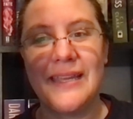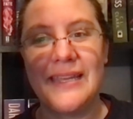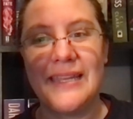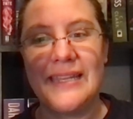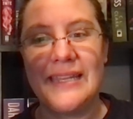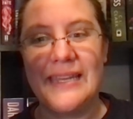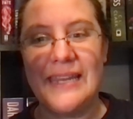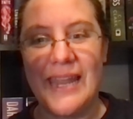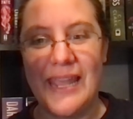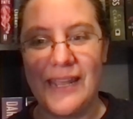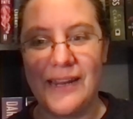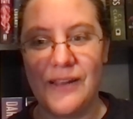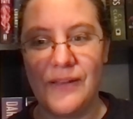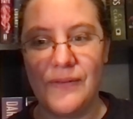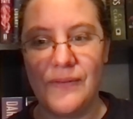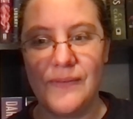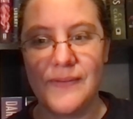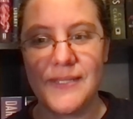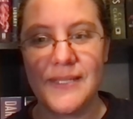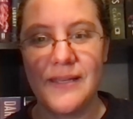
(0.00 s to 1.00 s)

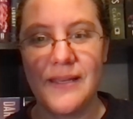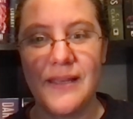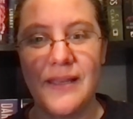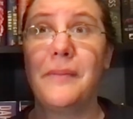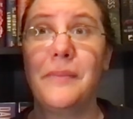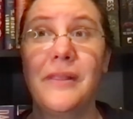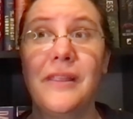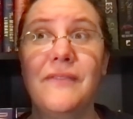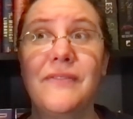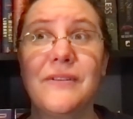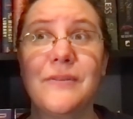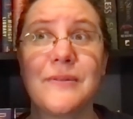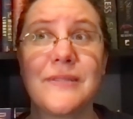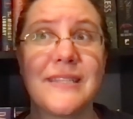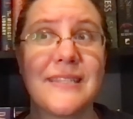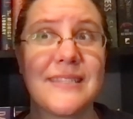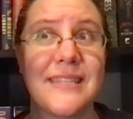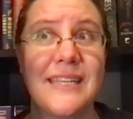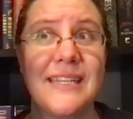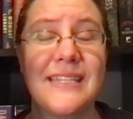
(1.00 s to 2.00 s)
natives. I believe it was
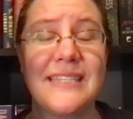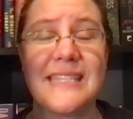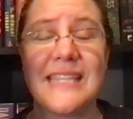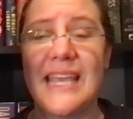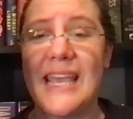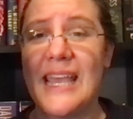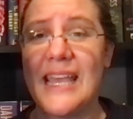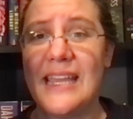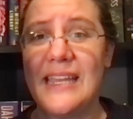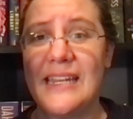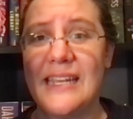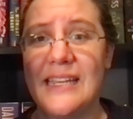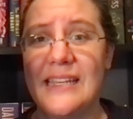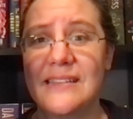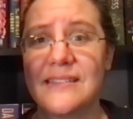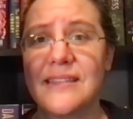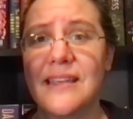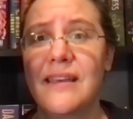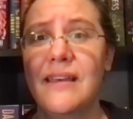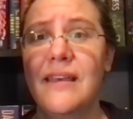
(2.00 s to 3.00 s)
as late as the
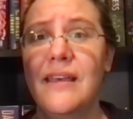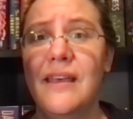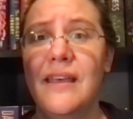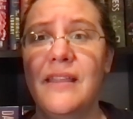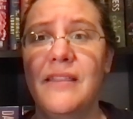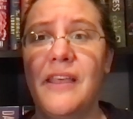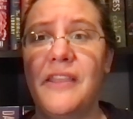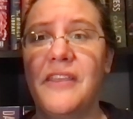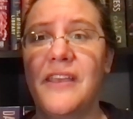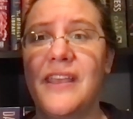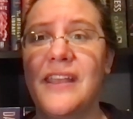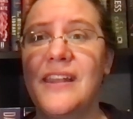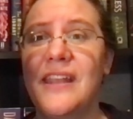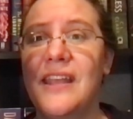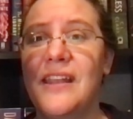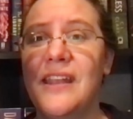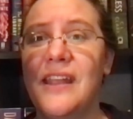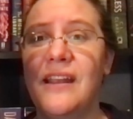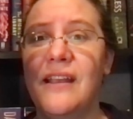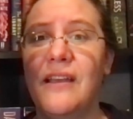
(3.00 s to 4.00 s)
80s that the
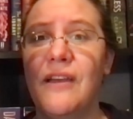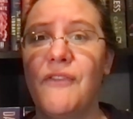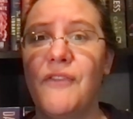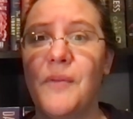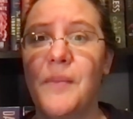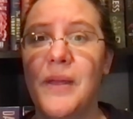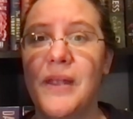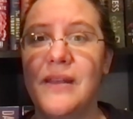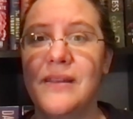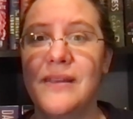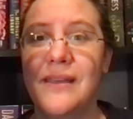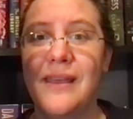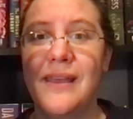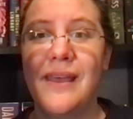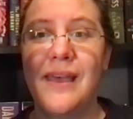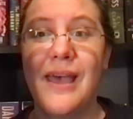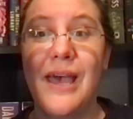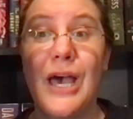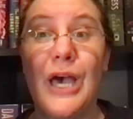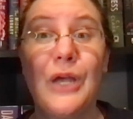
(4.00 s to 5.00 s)
Canadian government
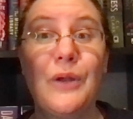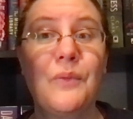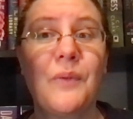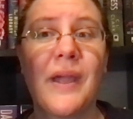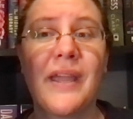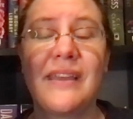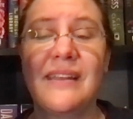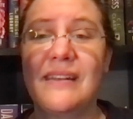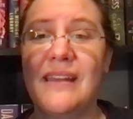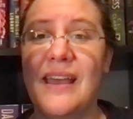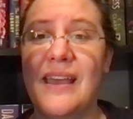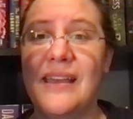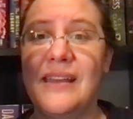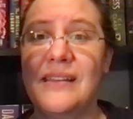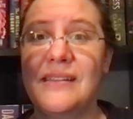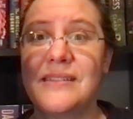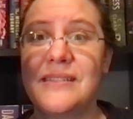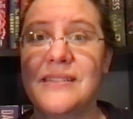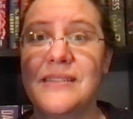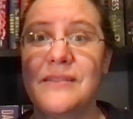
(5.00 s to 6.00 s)

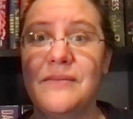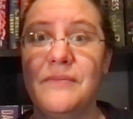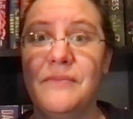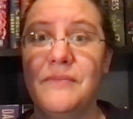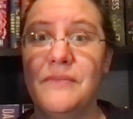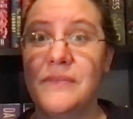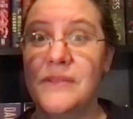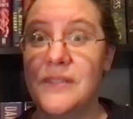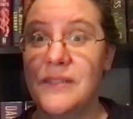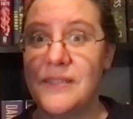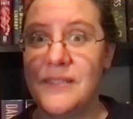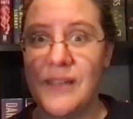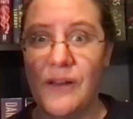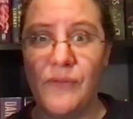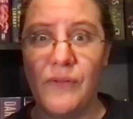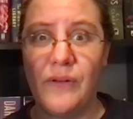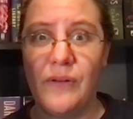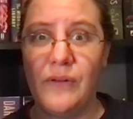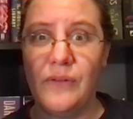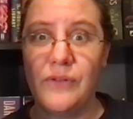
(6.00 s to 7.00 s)
unrecognized
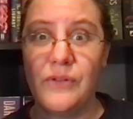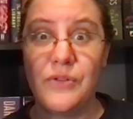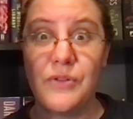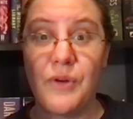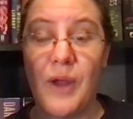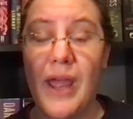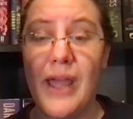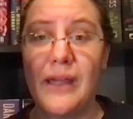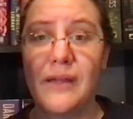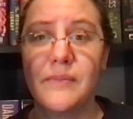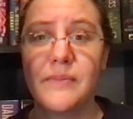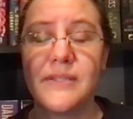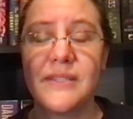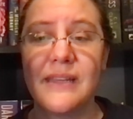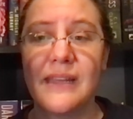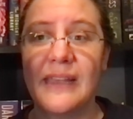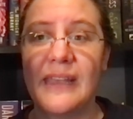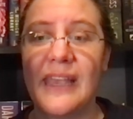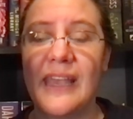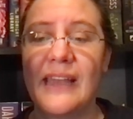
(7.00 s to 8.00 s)
several tribes
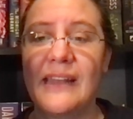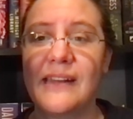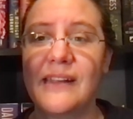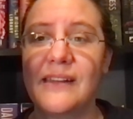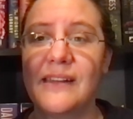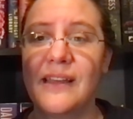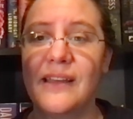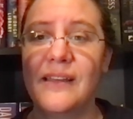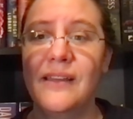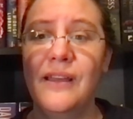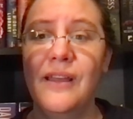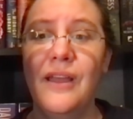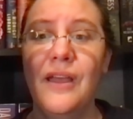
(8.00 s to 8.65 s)
in Canada